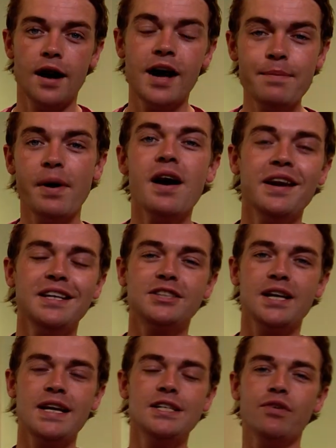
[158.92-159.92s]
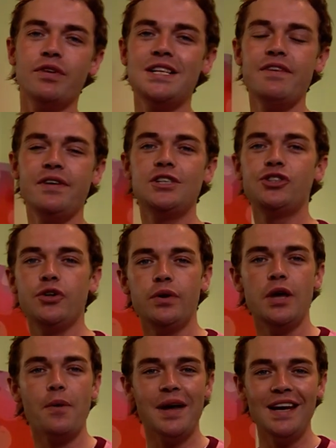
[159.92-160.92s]
I'm behind the scenes of a TV
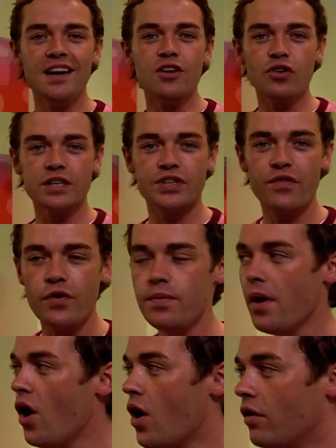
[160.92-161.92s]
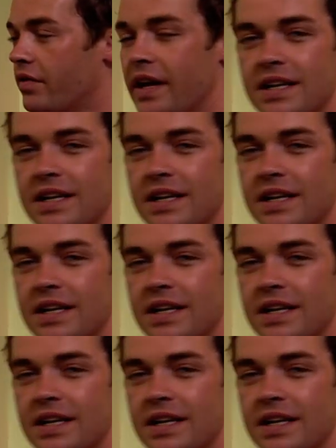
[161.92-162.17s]
studio and in the dressing room of